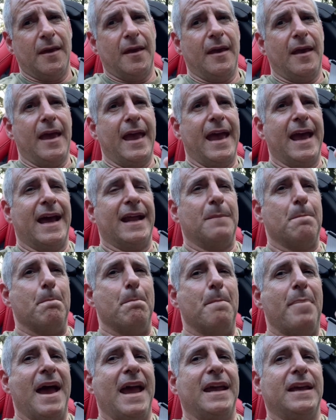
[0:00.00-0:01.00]
and
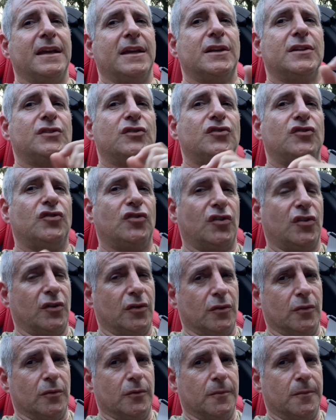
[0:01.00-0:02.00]
bank
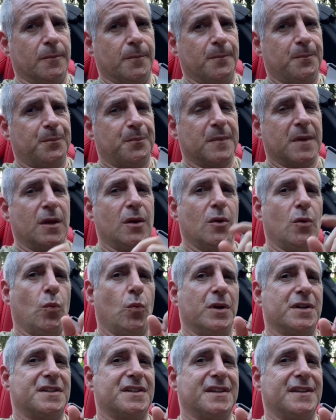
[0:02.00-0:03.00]
2,
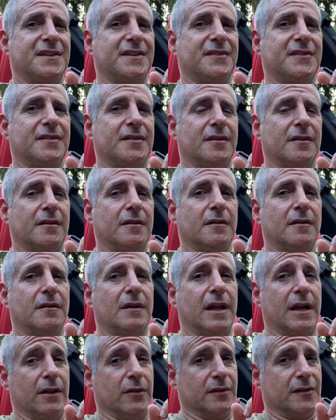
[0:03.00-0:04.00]
which is, and
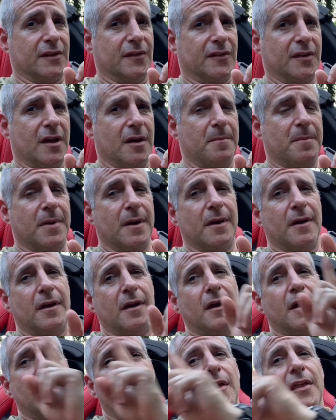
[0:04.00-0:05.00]
I looked this up,
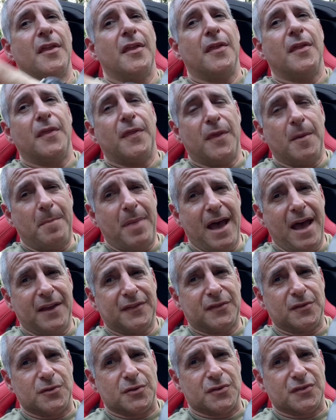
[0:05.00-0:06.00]
the
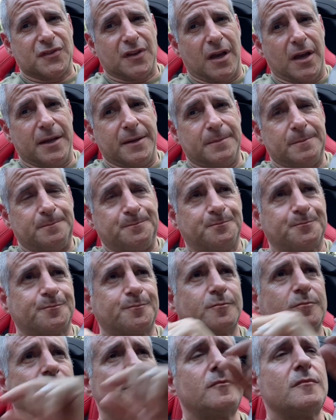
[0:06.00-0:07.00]
passenger side.
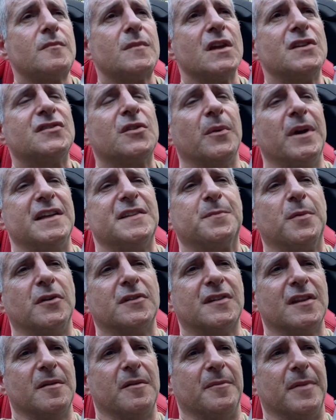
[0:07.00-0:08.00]
So when I spoke
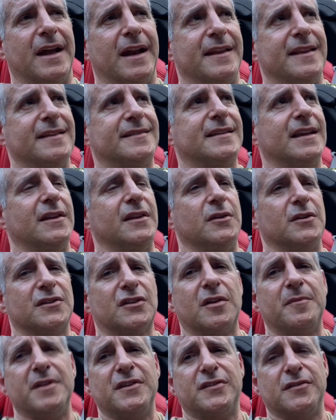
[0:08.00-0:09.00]
to them about it, they said there
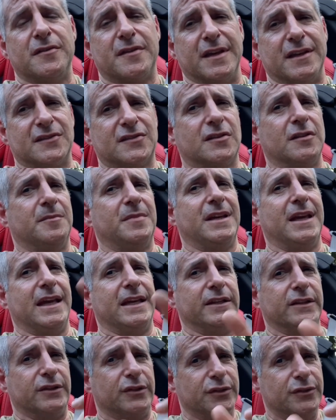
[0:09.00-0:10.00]
could be two things. Could be a
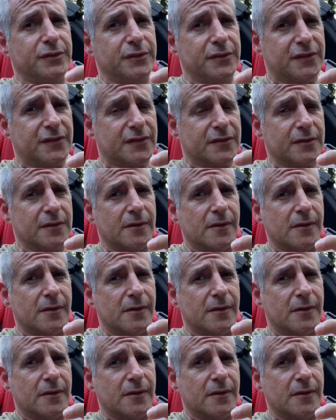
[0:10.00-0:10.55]
loose